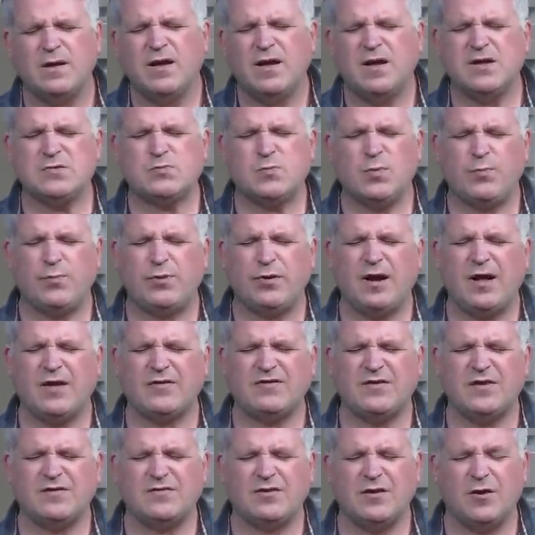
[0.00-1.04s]
as we're
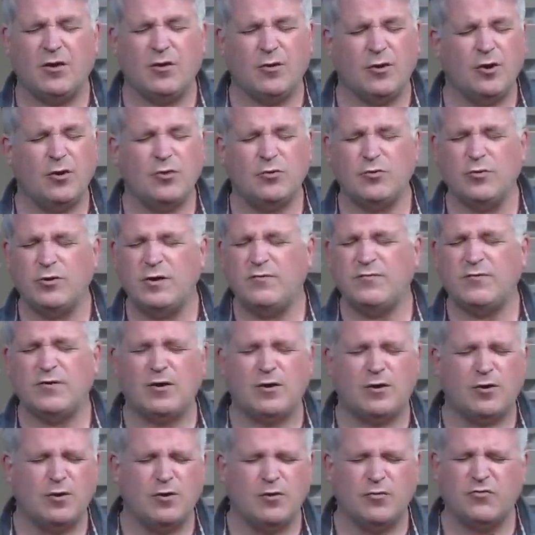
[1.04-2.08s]
processing our own grief and
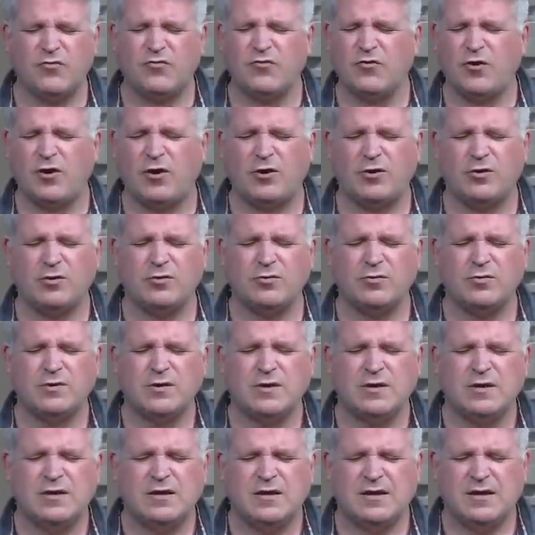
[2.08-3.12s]
our own sorrow
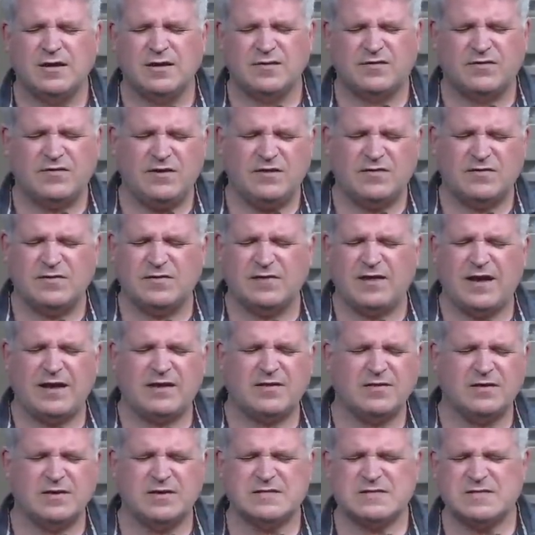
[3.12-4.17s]
in a season like
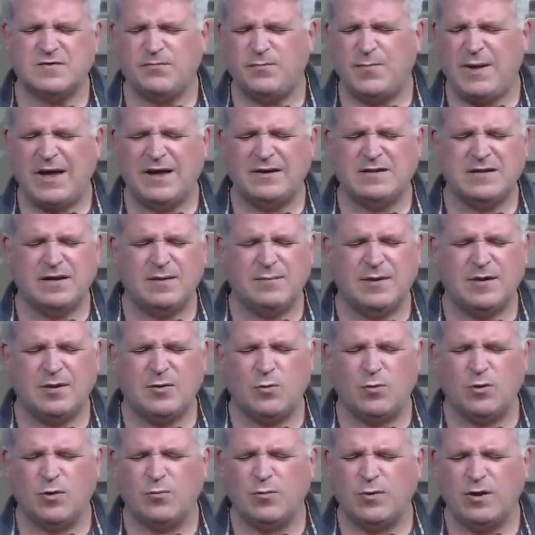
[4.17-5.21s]
this of pandemic,
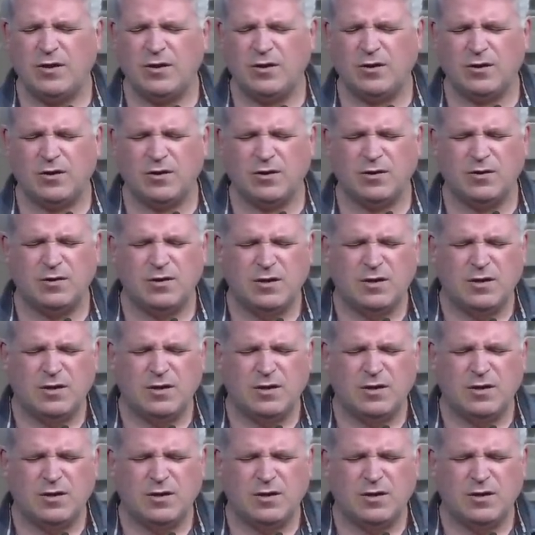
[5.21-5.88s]
where we are